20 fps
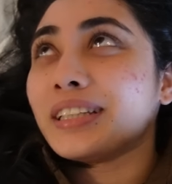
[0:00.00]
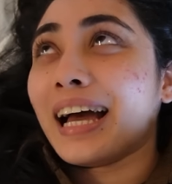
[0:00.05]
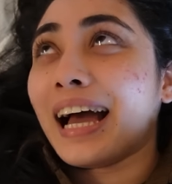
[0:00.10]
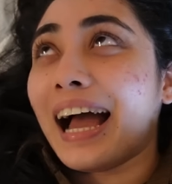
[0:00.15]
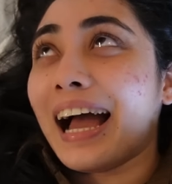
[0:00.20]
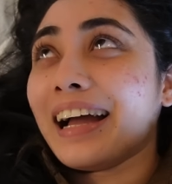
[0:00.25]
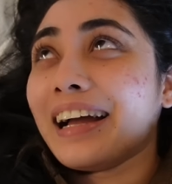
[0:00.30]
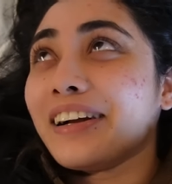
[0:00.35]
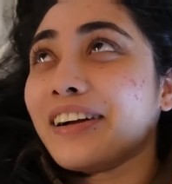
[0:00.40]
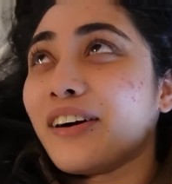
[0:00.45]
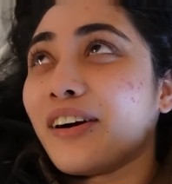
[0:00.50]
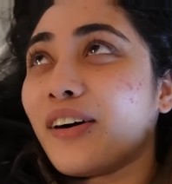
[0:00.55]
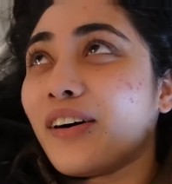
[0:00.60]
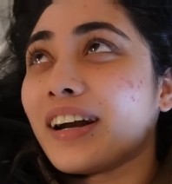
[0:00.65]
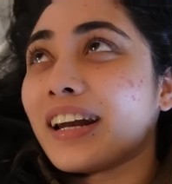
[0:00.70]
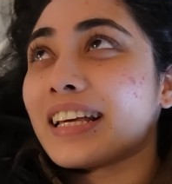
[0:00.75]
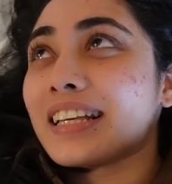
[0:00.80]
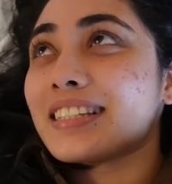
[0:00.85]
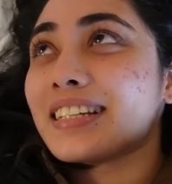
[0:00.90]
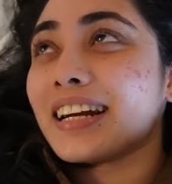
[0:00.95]
thank
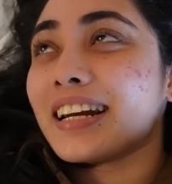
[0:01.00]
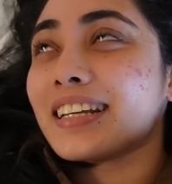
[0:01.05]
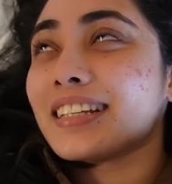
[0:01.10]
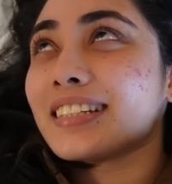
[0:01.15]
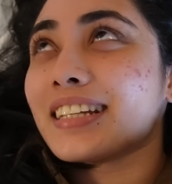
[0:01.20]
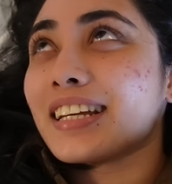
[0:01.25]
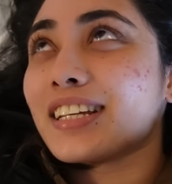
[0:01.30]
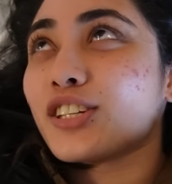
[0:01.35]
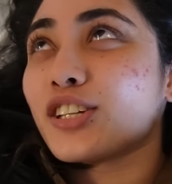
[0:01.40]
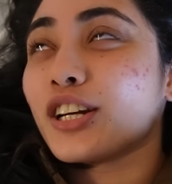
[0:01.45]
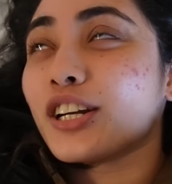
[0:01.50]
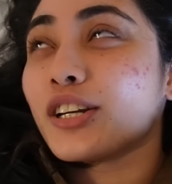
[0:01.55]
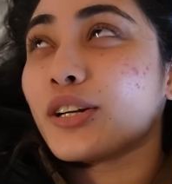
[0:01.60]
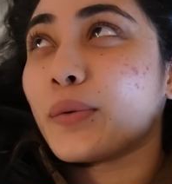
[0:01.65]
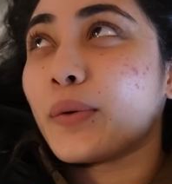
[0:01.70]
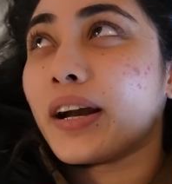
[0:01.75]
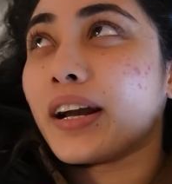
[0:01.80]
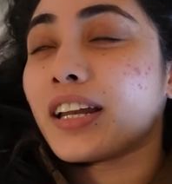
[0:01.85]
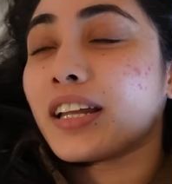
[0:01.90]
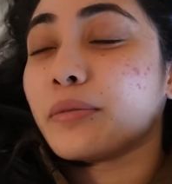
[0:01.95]
God. He said he's reaching in
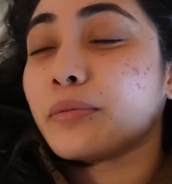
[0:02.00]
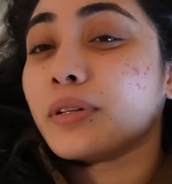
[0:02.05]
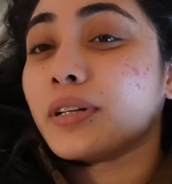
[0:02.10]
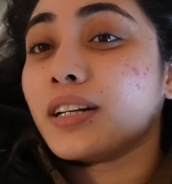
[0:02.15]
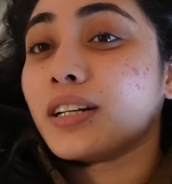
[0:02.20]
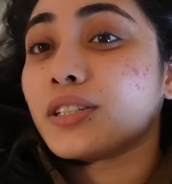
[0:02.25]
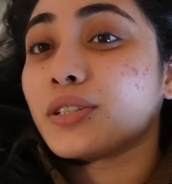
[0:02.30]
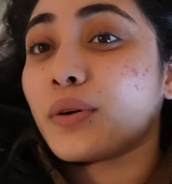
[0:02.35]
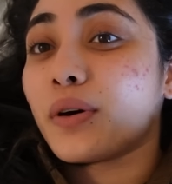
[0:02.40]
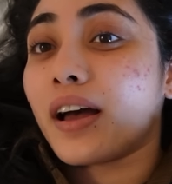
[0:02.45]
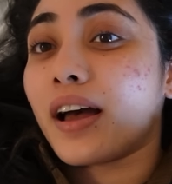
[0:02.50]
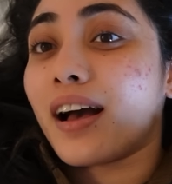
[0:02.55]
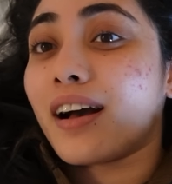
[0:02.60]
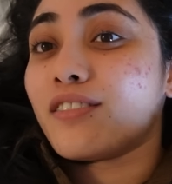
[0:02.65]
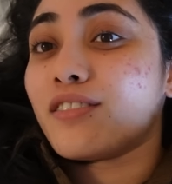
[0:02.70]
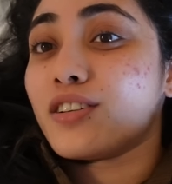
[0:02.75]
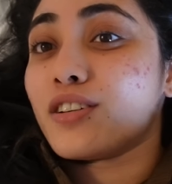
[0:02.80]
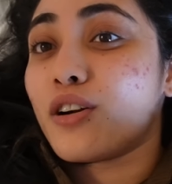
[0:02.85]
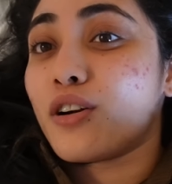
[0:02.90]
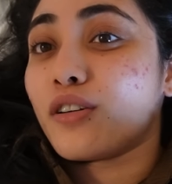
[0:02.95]
20 minutes, so I
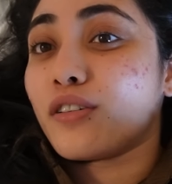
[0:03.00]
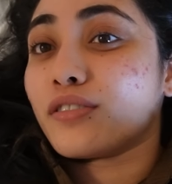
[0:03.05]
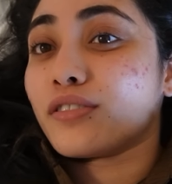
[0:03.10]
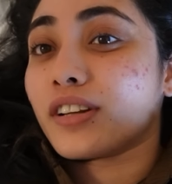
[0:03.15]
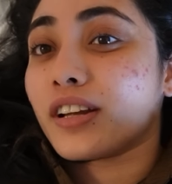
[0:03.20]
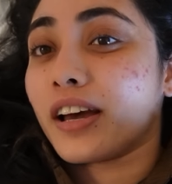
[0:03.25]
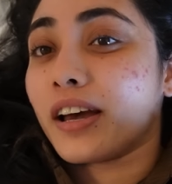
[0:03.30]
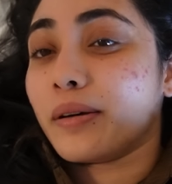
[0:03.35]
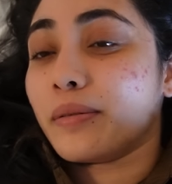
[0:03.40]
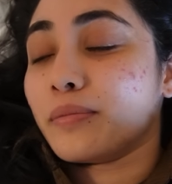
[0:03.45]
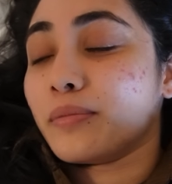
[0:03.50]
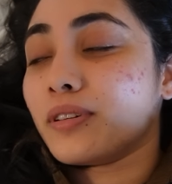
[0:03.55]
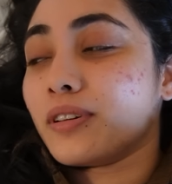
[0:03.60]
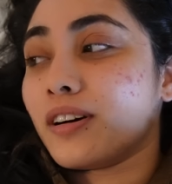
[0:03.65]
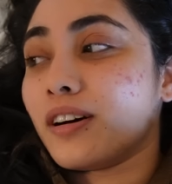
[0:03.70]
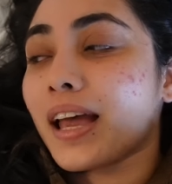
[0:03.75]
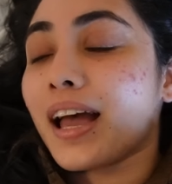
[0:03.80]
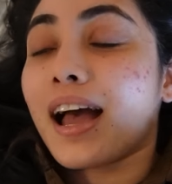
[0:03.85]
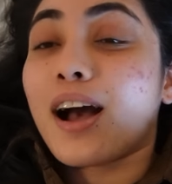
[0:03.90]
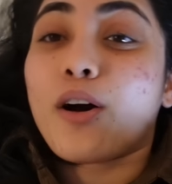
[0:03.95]
have a lot of time.
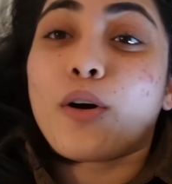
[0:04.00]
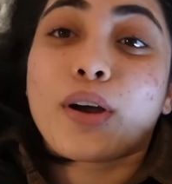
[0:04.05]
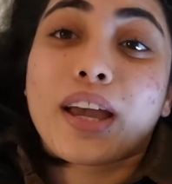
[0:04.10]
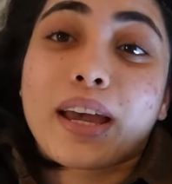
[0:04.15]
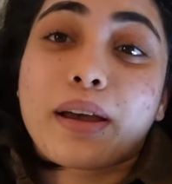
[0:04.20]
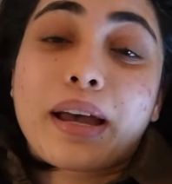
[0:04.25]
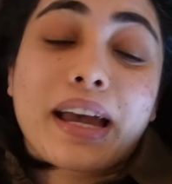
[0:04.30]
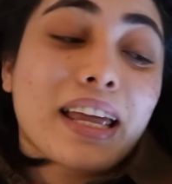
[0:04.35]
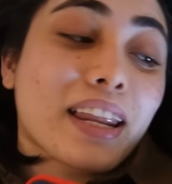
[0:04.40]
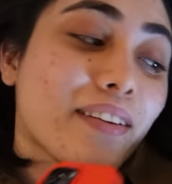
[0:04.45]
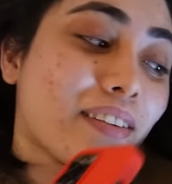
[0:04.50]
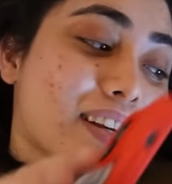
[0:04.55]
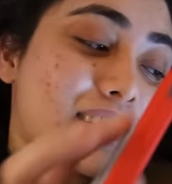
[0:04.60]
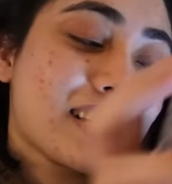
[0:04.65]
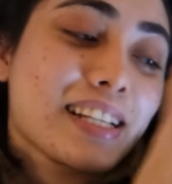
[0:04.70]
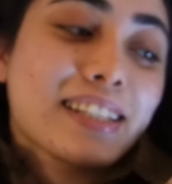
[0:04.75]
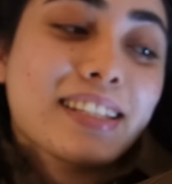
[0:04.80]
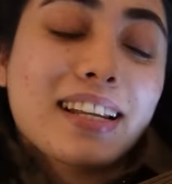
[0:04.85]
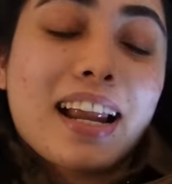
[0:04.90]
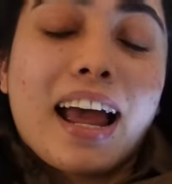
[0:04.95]
Okay,
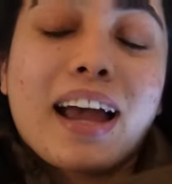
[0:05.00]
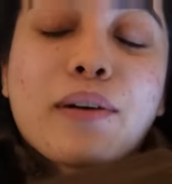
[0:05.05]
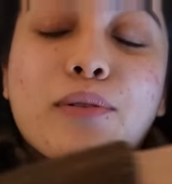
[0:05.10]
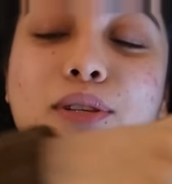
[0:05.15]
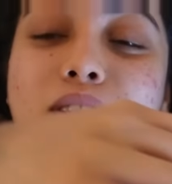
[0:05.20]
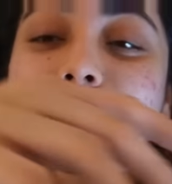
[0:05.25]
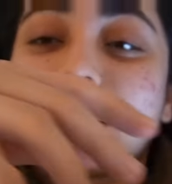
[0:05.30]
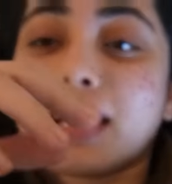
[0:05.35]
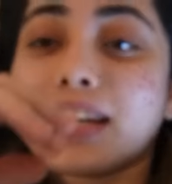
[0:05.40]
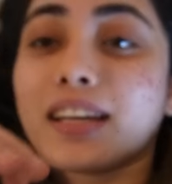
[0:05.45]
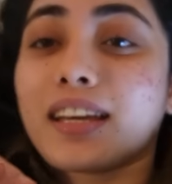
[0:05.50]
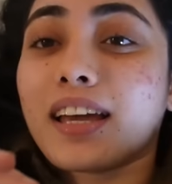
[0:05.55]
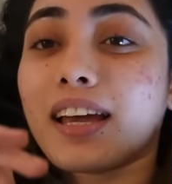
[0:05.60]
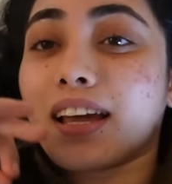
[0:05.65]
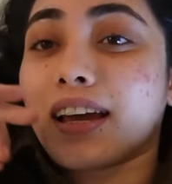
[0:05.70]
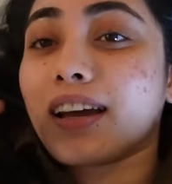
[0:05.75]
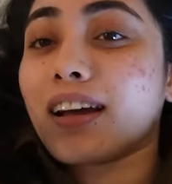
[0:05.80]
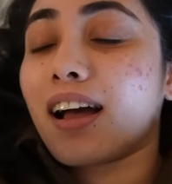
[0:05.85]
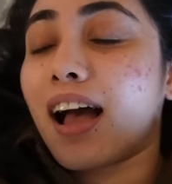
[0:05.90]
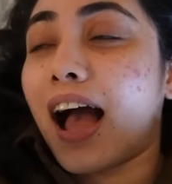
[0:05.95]
anyways, listen, I was
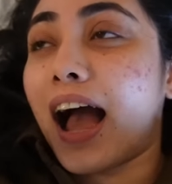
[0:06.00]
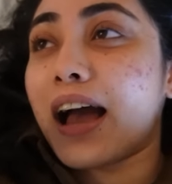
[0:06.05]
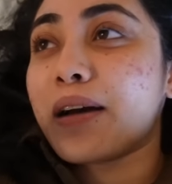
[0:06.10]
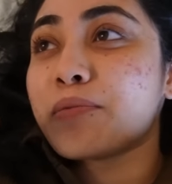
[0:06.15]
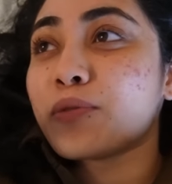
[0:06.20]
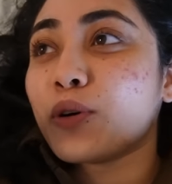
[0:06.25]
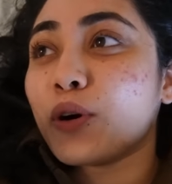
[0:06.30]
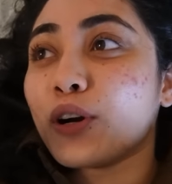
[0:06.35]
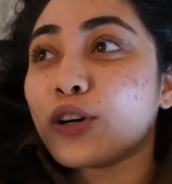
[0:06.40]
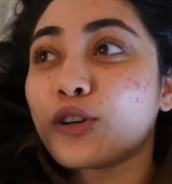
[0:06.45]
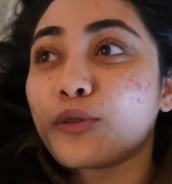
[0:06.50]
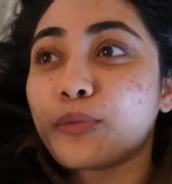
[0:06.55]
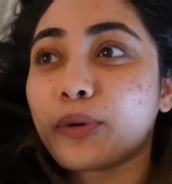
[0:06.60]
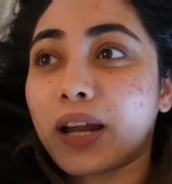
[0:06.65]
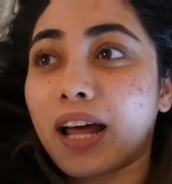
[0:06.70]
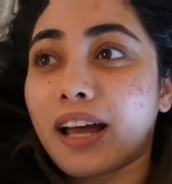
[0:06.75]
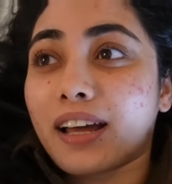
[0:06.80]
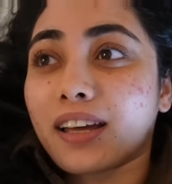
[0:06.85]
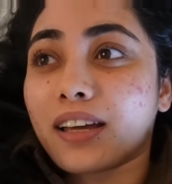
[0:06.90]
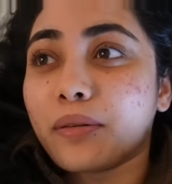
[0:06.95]
thinking I'm going to
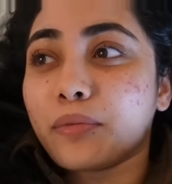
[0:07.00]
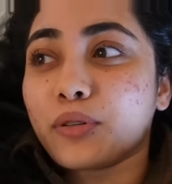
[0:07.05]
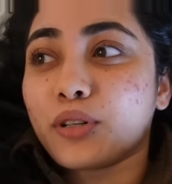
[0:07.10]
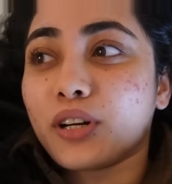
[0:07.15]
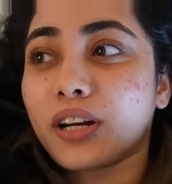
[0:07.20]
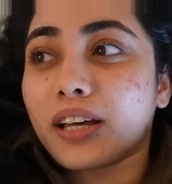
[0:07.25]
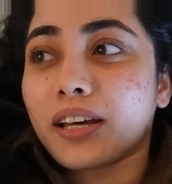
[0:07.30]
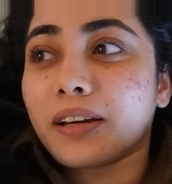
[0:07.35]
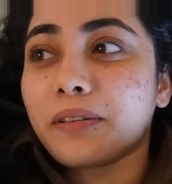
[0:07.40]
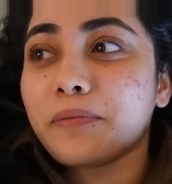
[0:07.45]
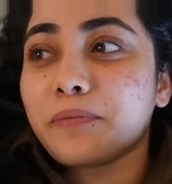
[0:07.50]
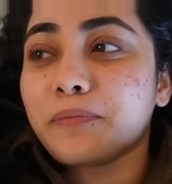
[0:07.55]
prank him today.